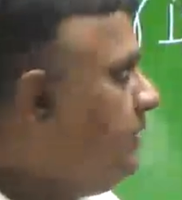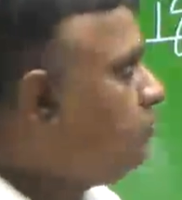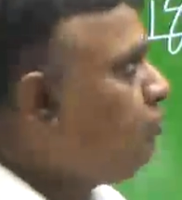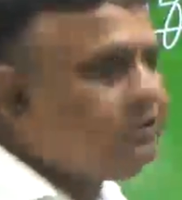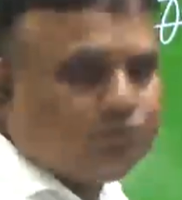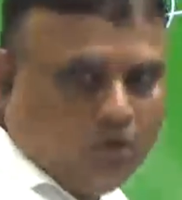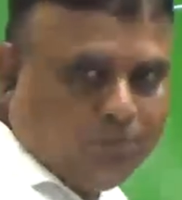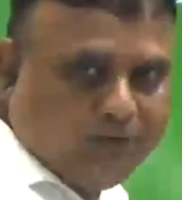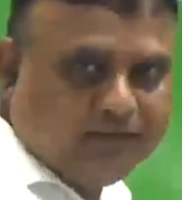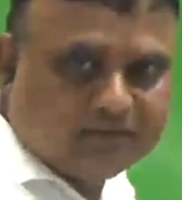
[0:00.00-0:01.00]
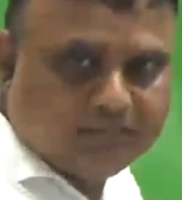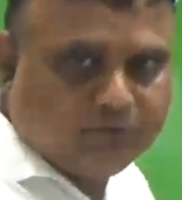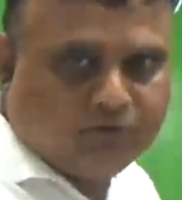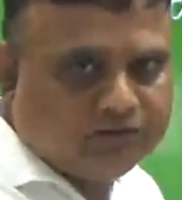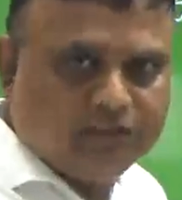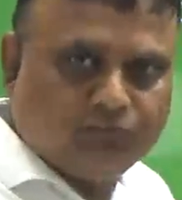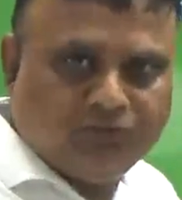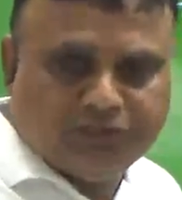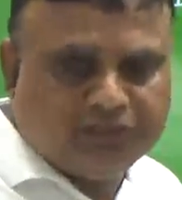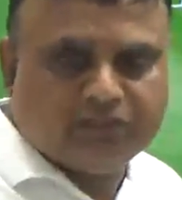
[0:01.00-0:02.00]
So it's complex because
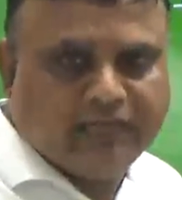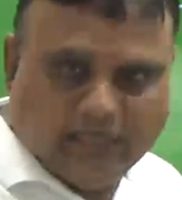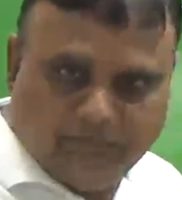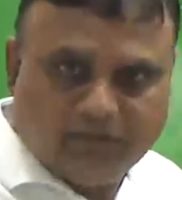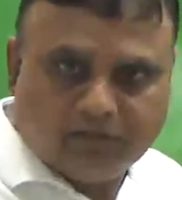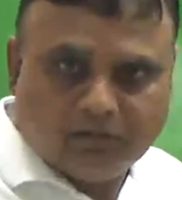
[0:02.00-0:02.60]
situation is dynamic,